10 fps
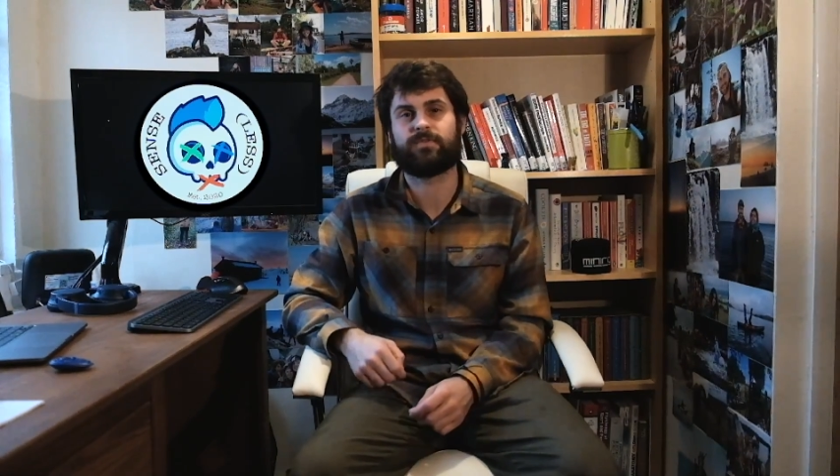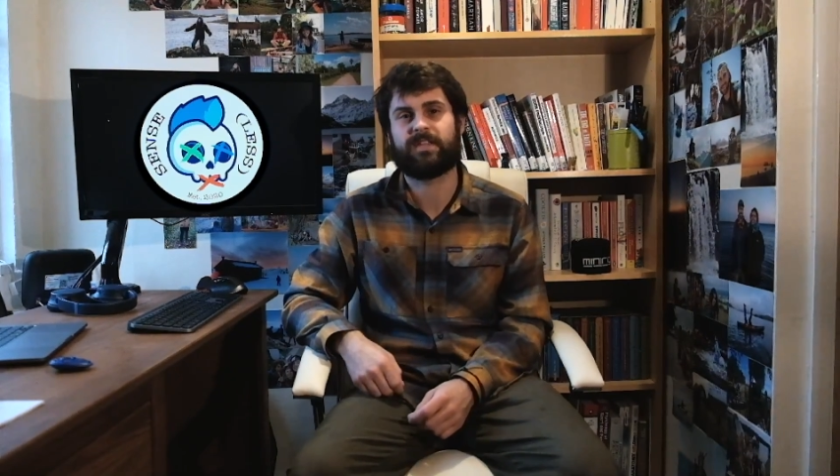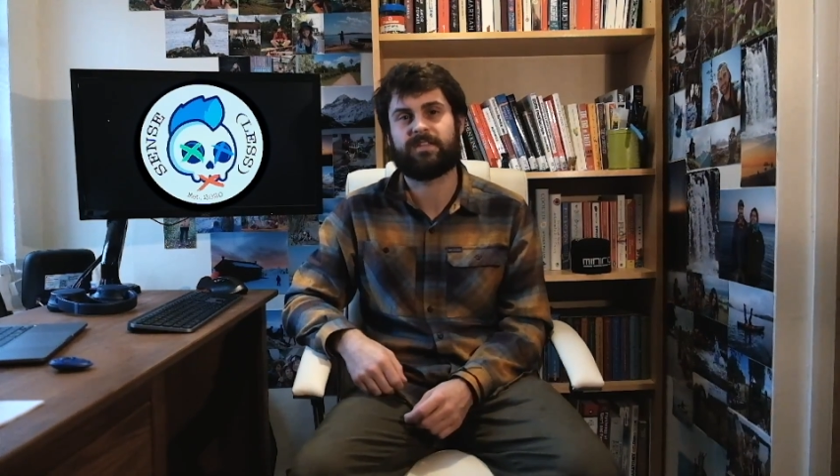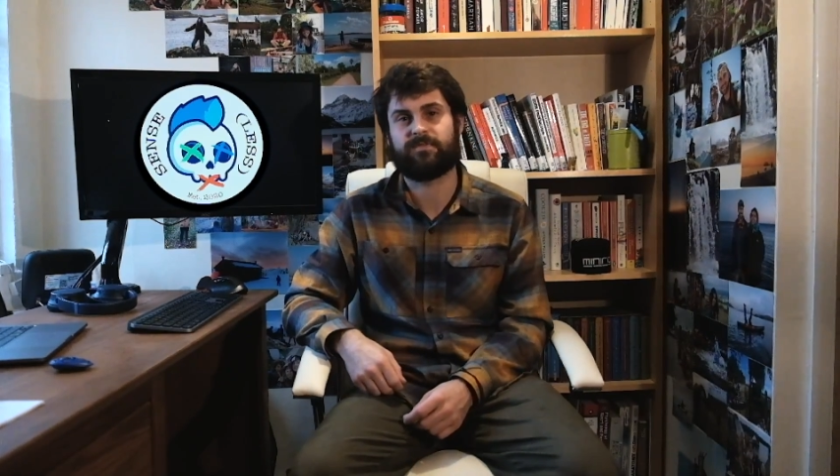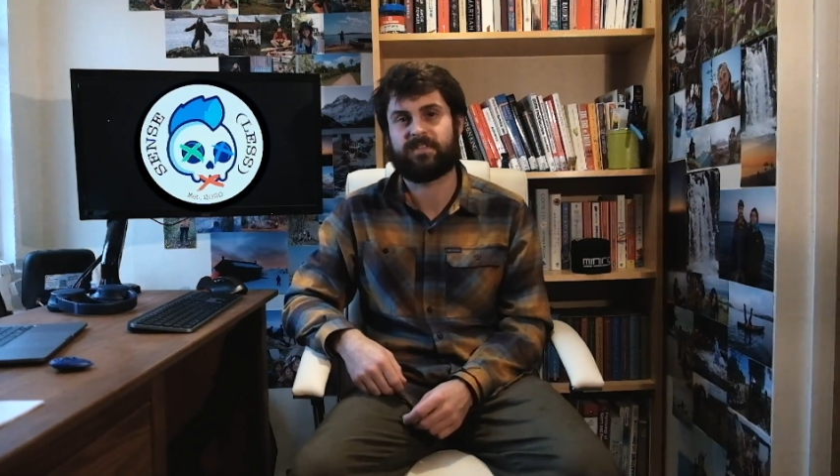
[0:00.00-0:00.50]

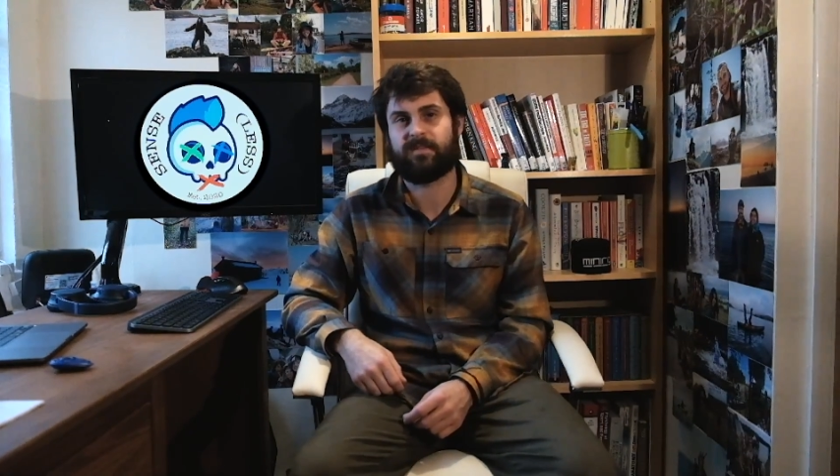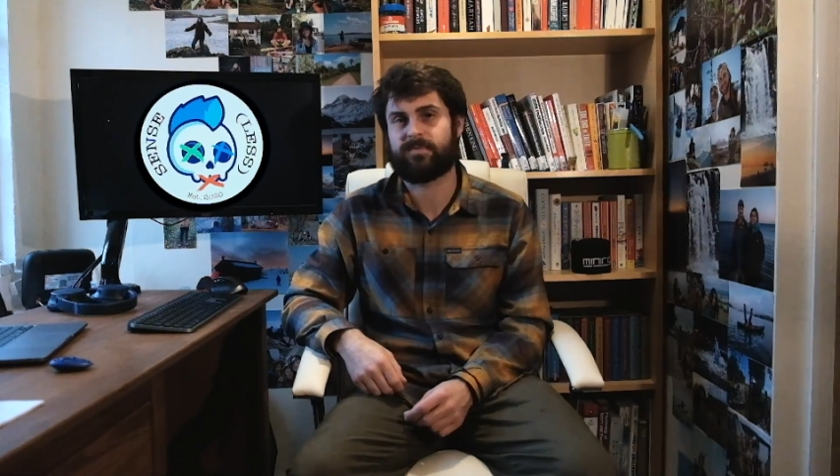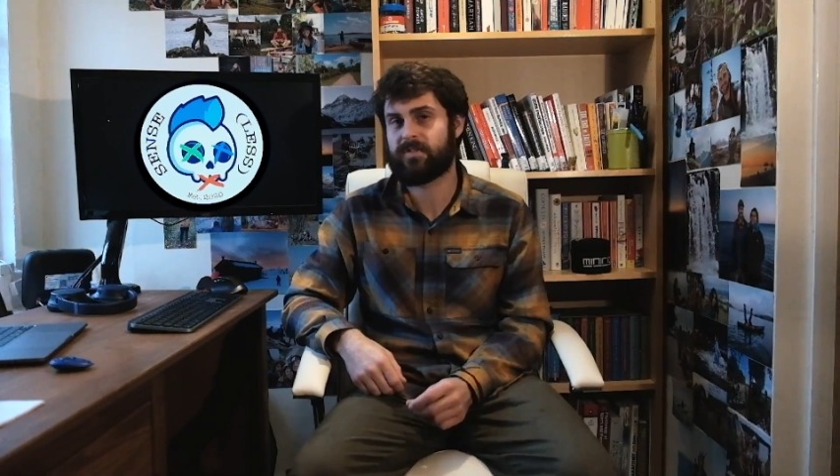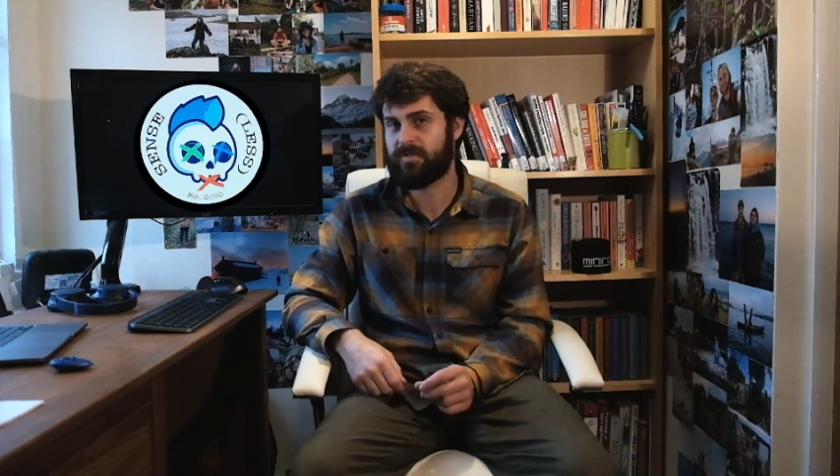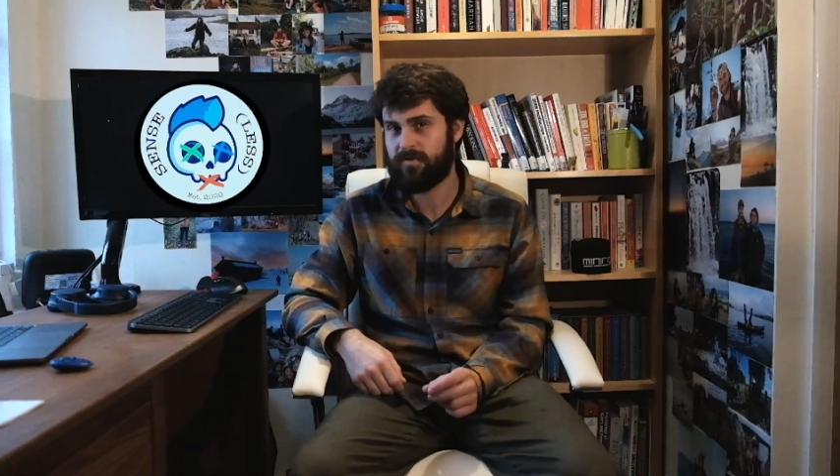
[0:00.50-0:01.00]
sensory
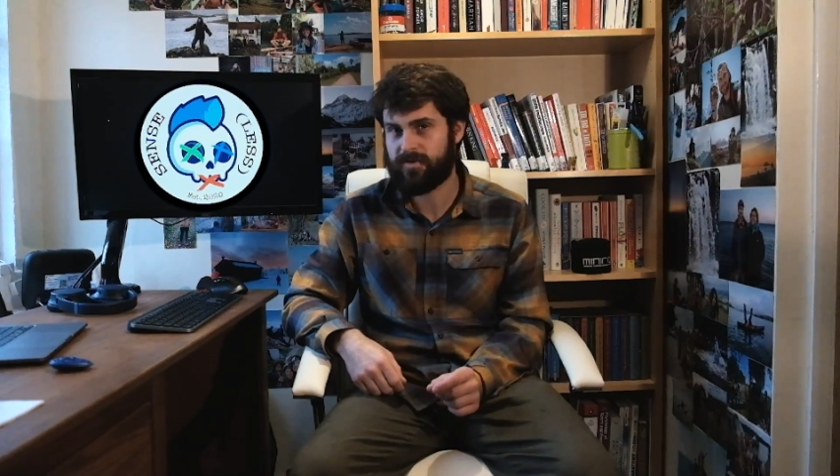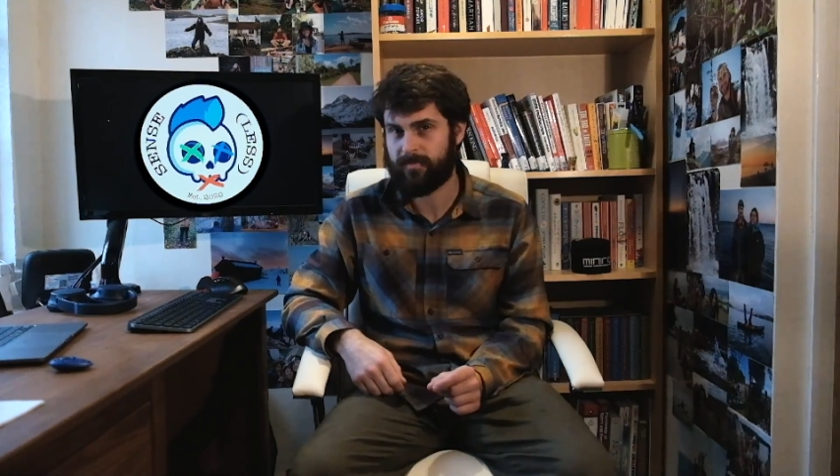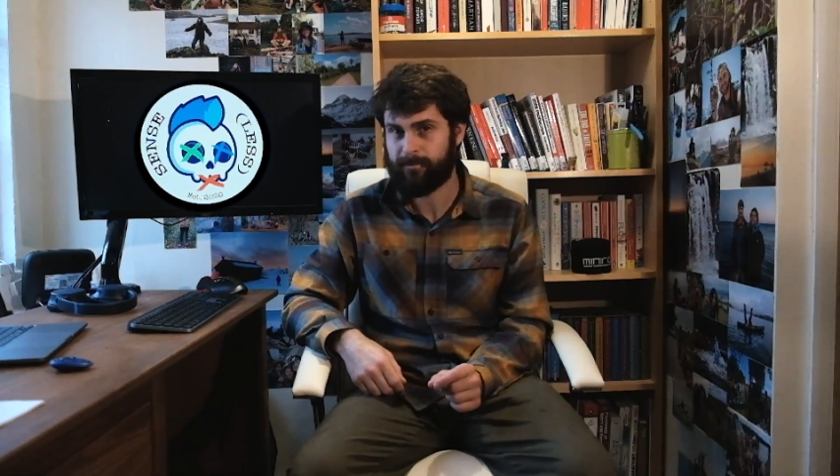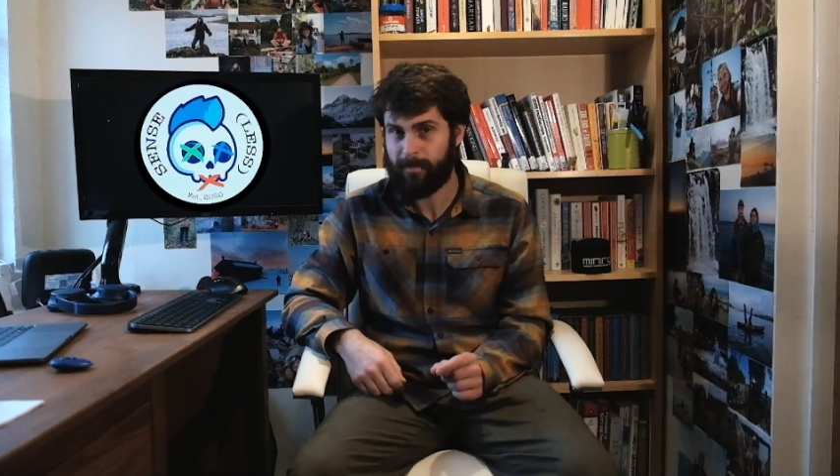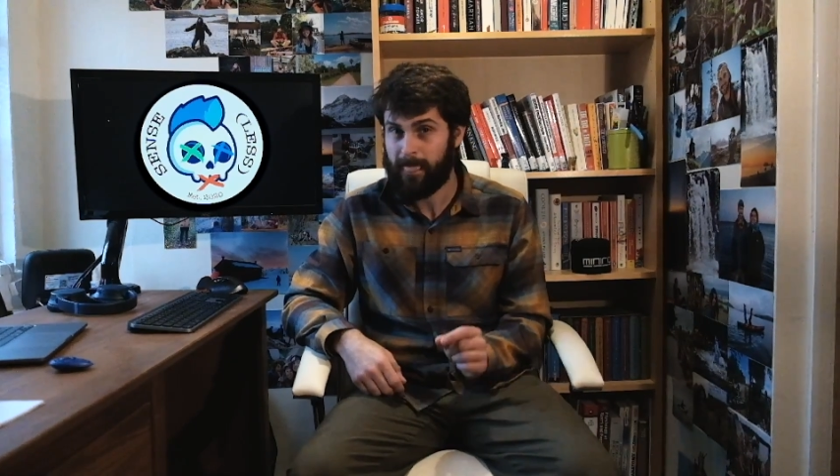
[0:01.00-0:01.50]
substitution,